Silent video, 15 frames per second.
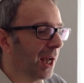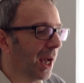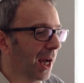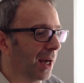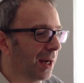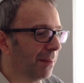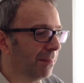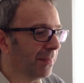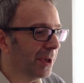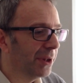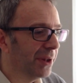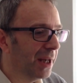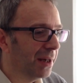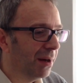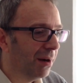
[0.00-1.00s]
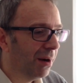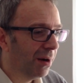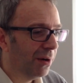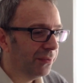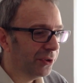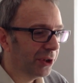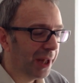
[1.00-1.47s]
And then
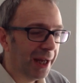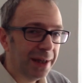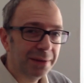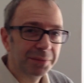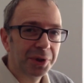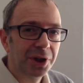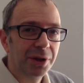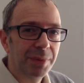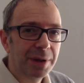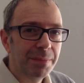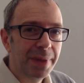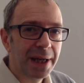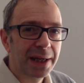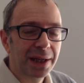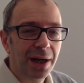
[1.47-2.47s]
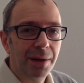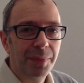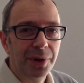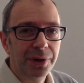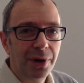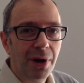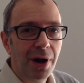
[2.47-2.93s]
after that, I'm going to be picking
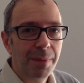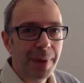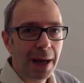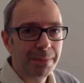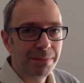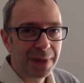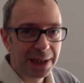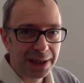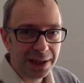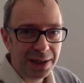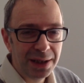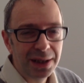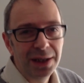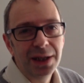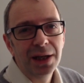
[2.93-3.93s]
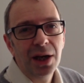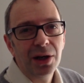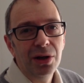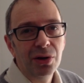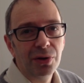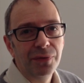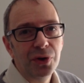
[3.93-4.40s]
up an iPad mini. A
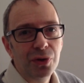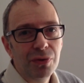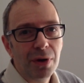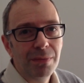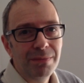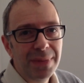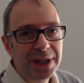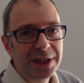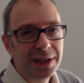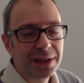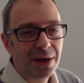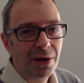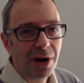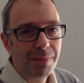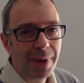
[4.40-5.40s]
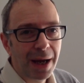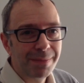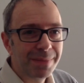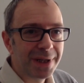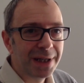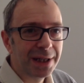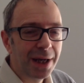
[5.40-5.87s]
lot of you are missing
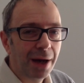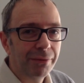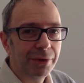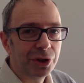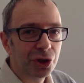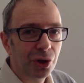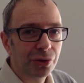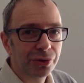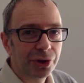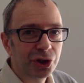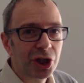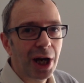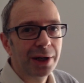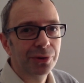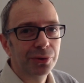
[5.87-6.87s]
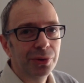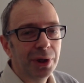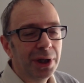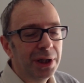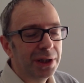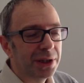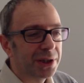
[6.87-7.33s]
iPad mini coverage on the channel,
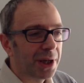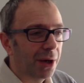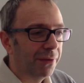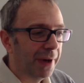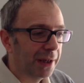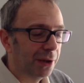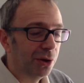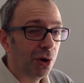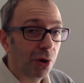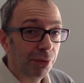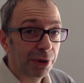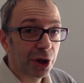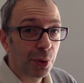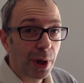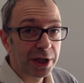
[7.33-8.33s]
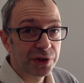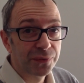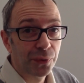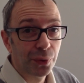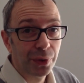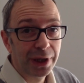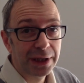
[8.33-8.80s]
so I've had a lot of requests
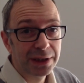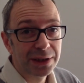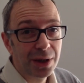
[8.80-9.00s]
for it.